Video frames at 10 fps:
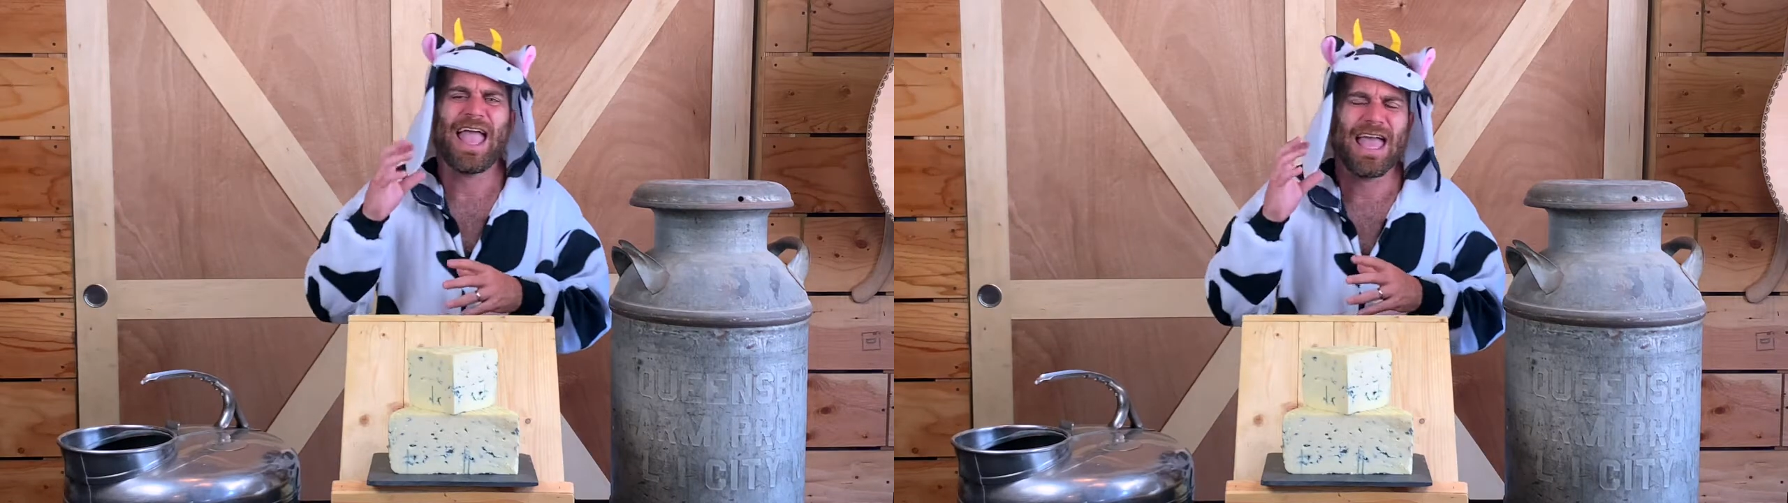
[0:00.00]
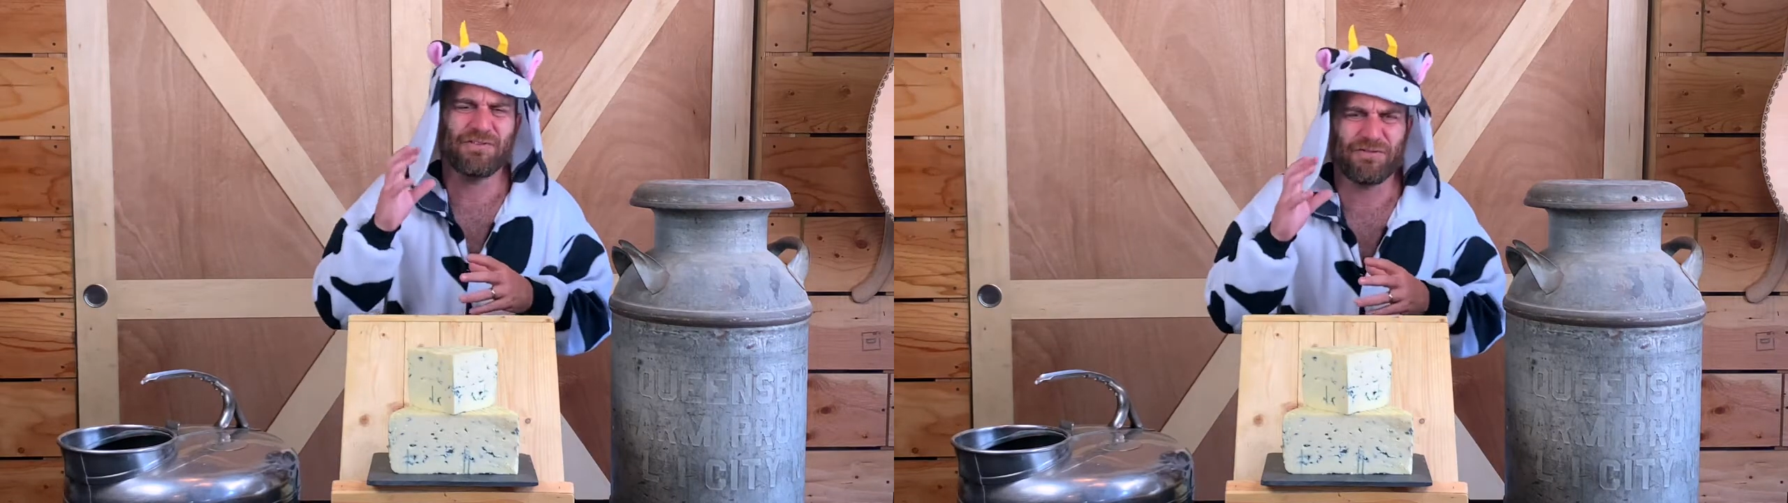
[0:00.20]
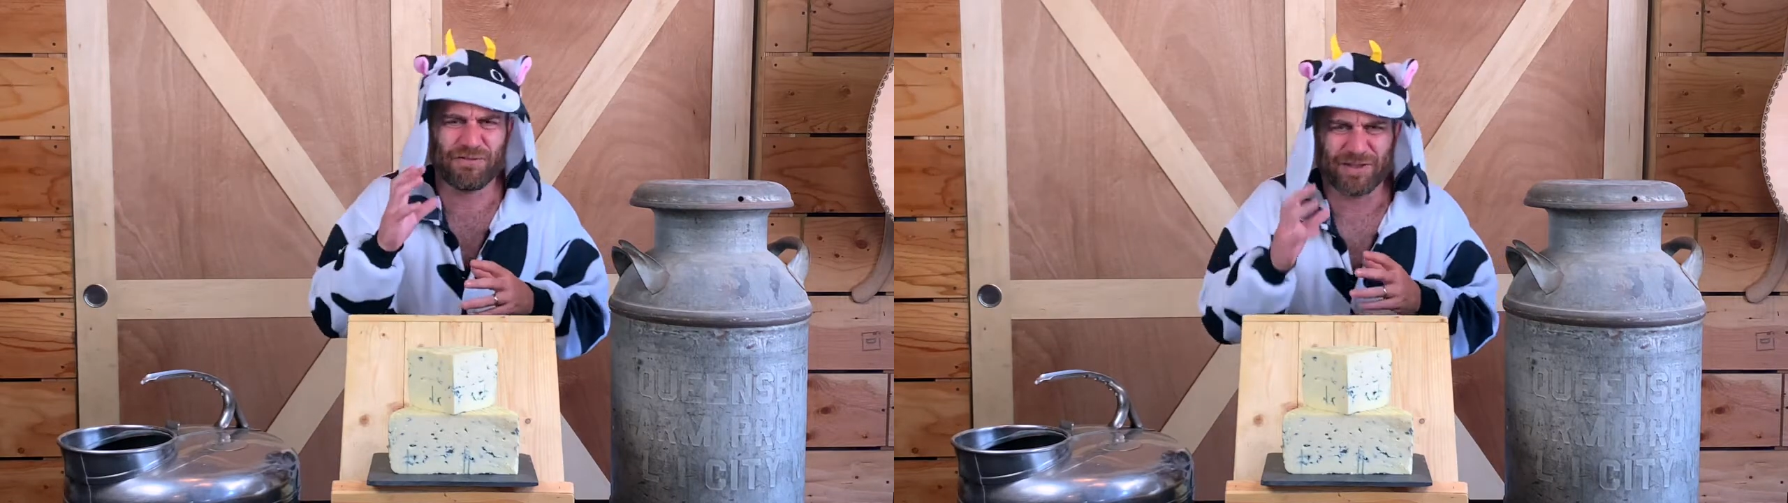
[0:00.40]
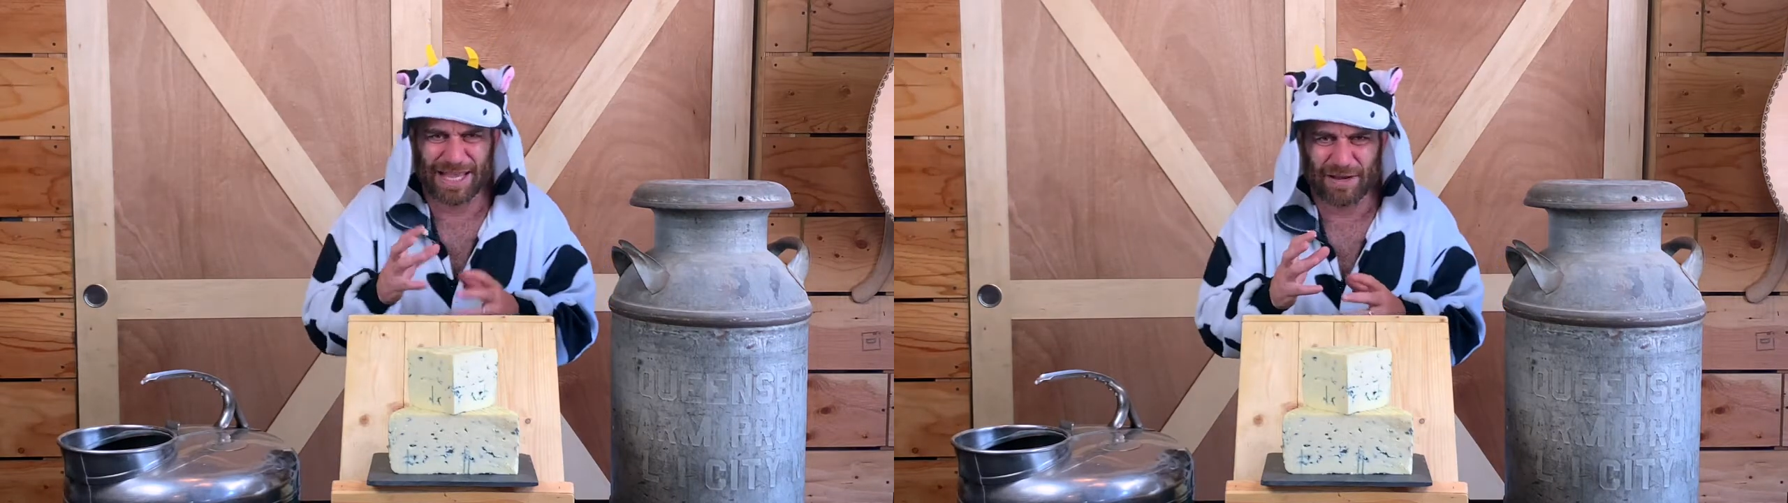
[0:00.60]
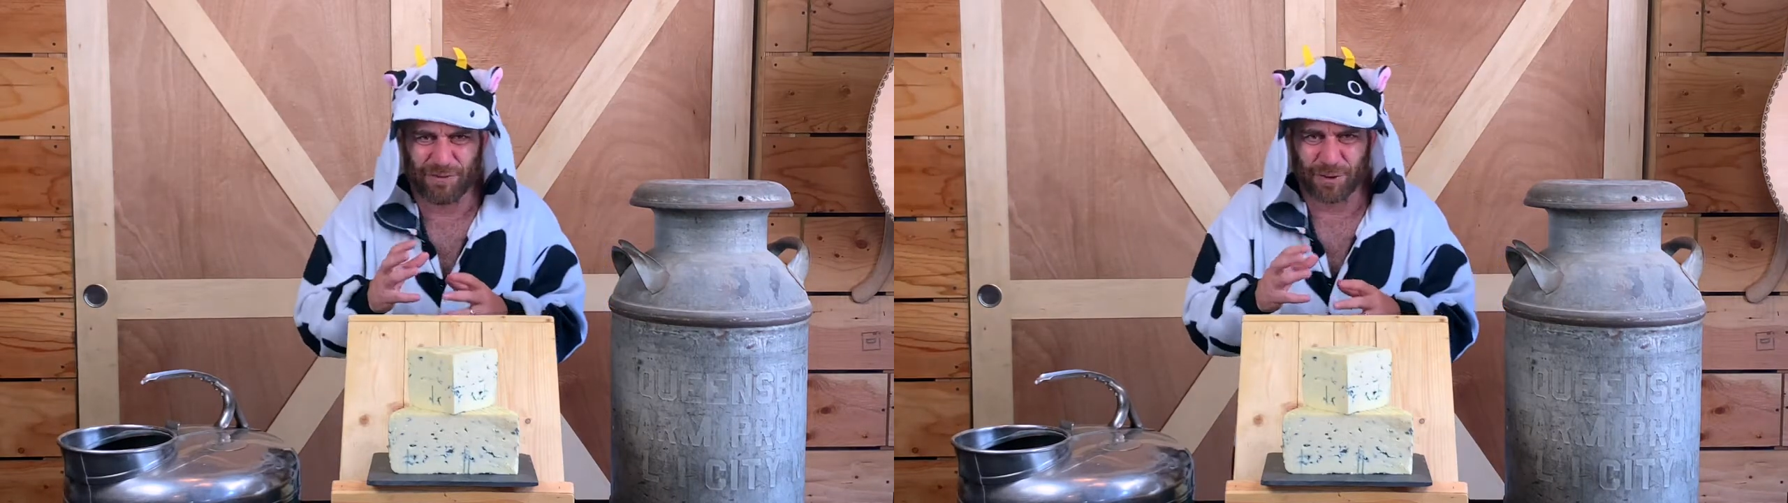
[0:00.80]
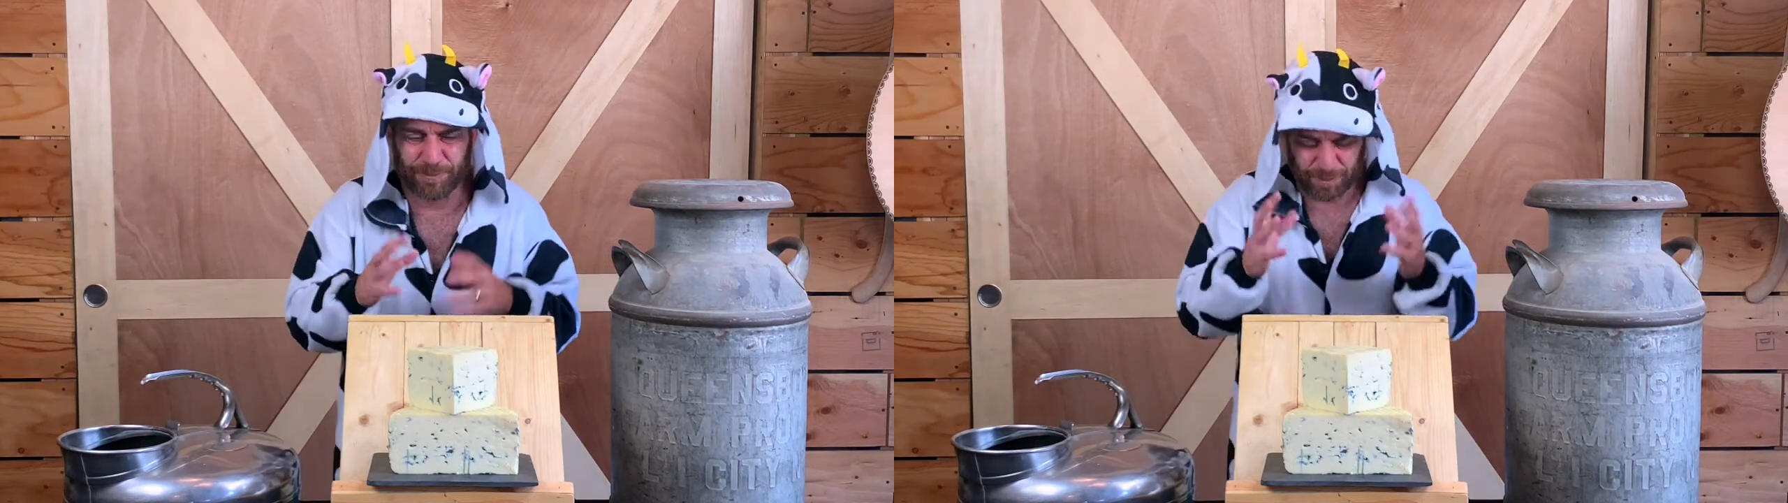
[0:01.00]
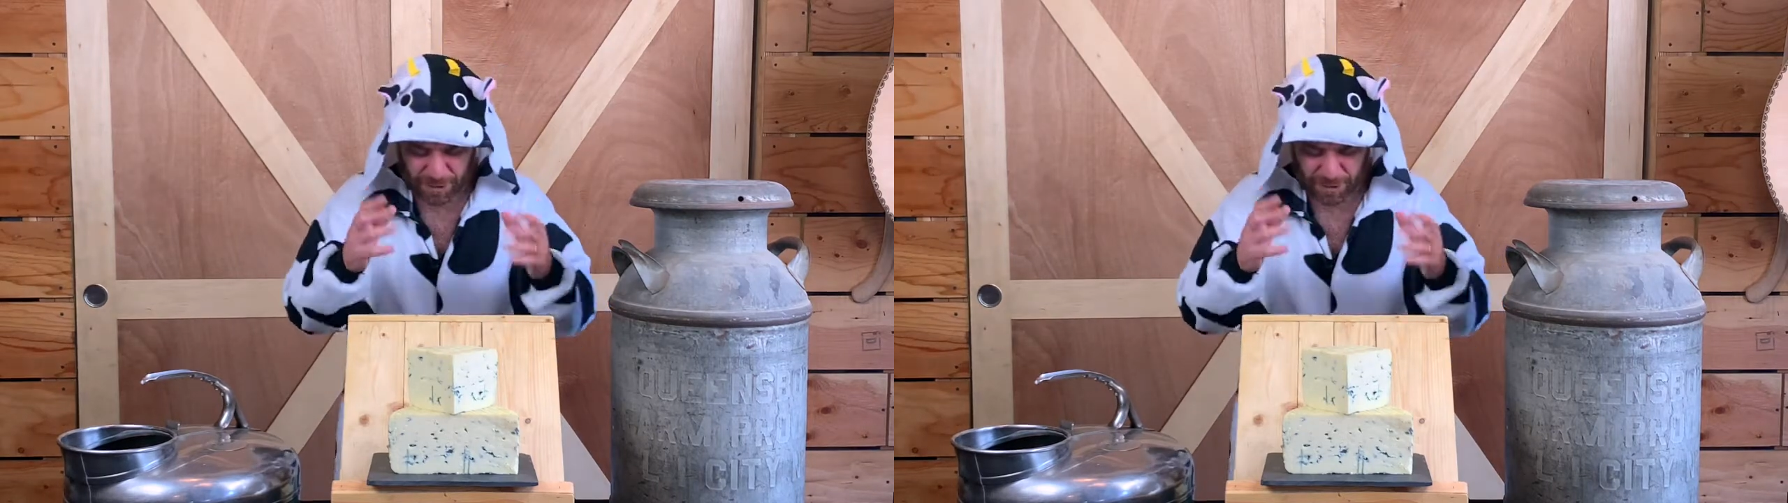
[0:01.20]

and flavor.